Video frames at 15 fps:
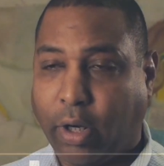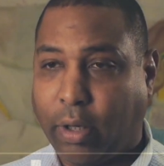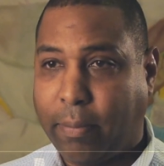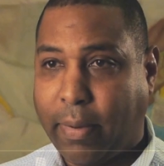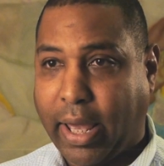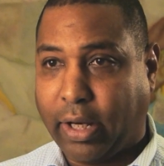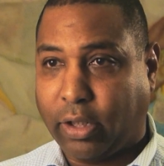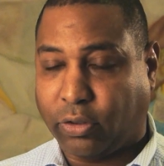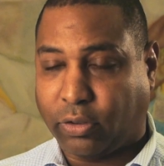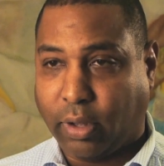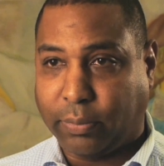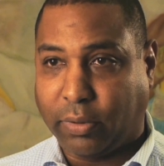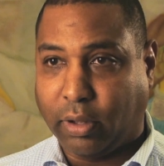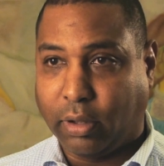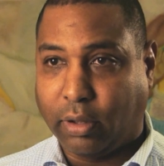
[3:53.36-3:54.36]
to manage
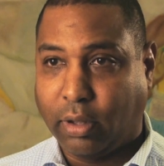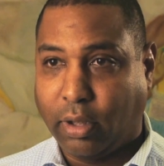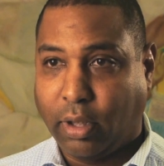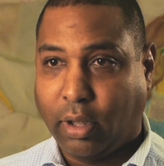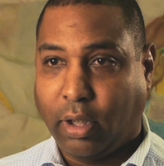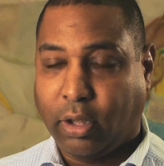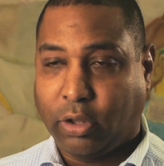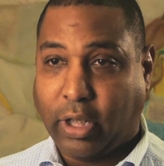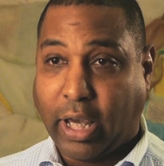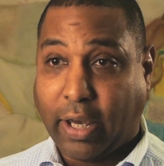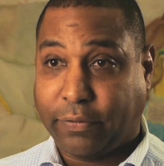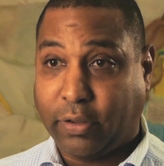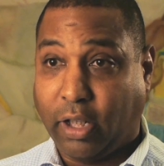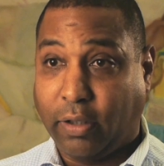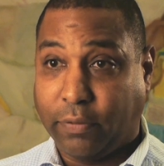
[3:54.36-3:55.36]
something, you
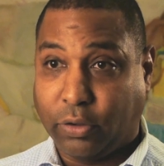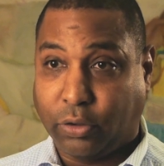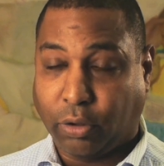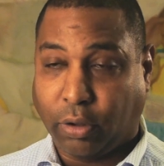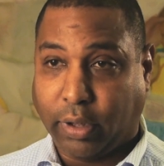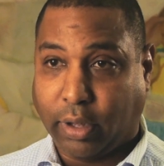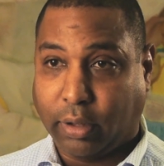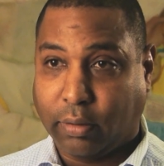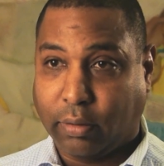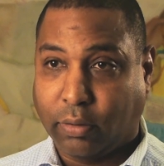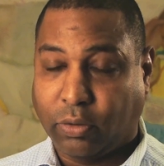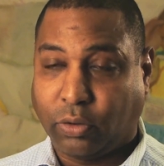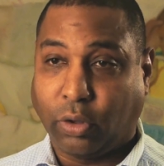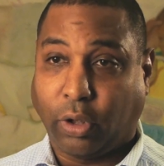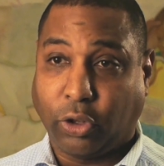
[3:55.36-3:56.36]
have to inventory it
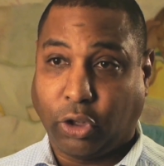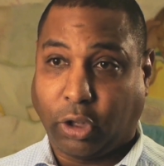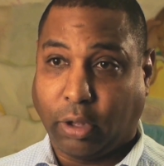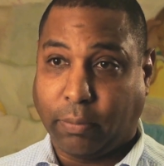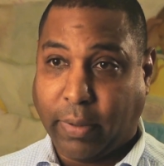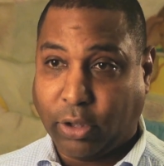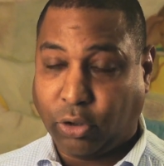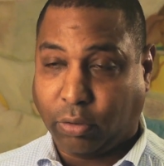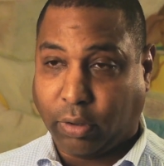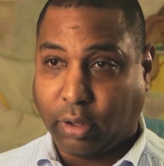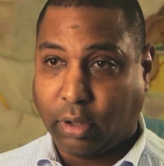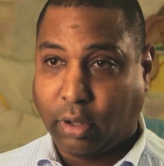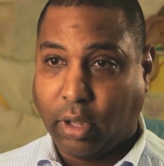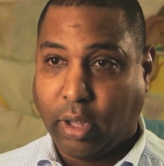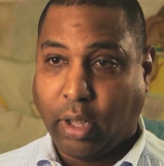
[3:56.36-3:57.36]
so that you can measure it.
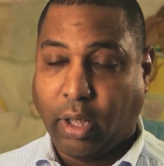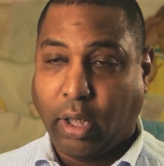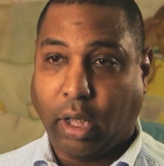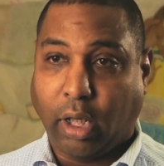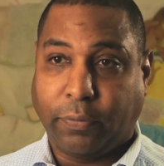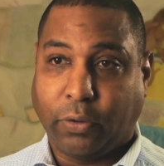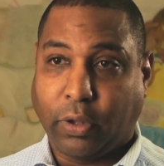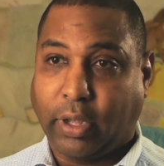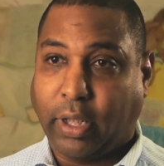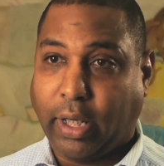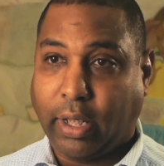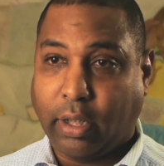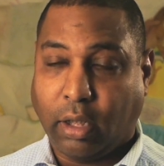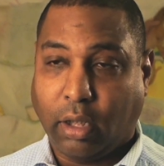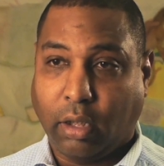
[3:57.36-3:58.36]
And if you
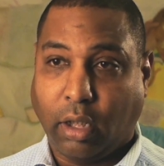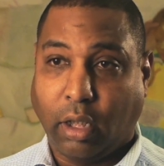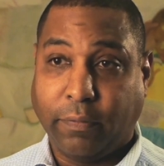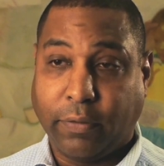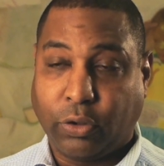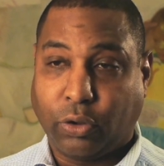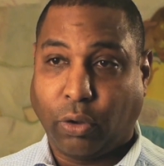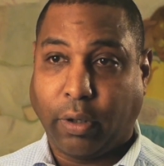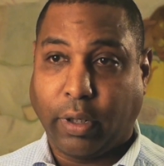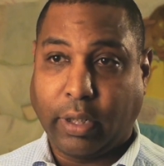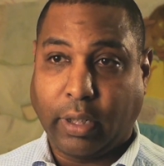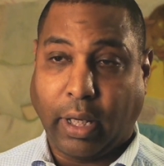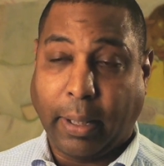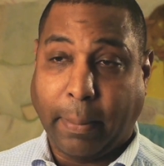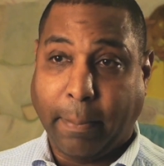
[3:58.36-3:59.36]
can't
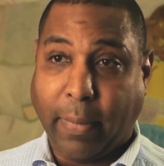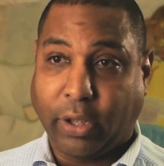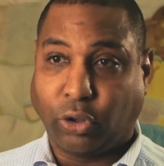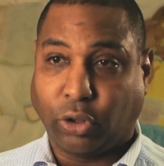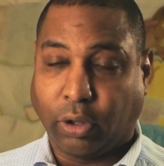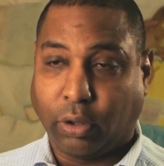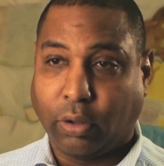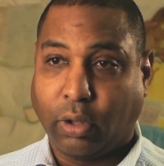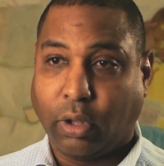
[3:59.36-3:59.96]
inventory and measure